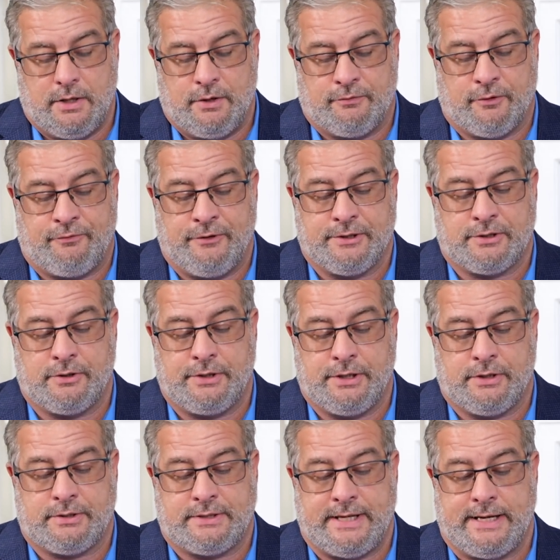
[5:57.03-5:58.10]
for fiscal
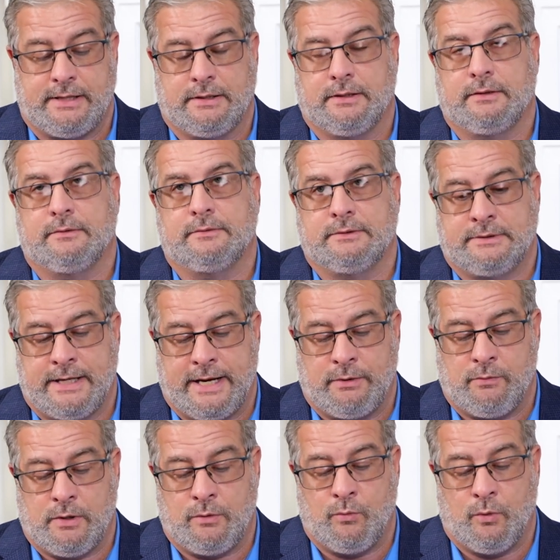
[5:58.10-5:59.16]
year State
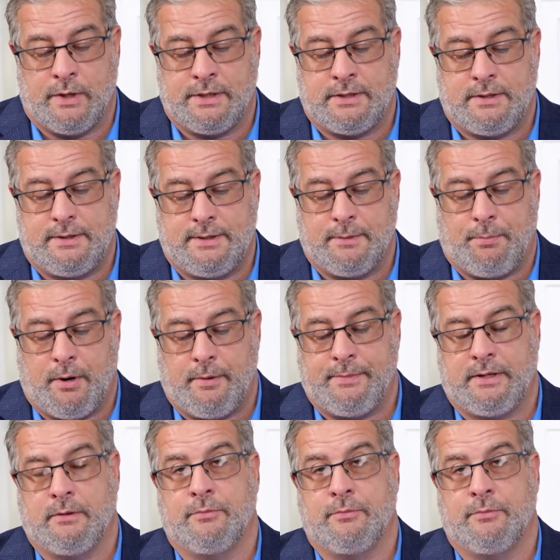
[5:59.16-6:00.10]
911 Department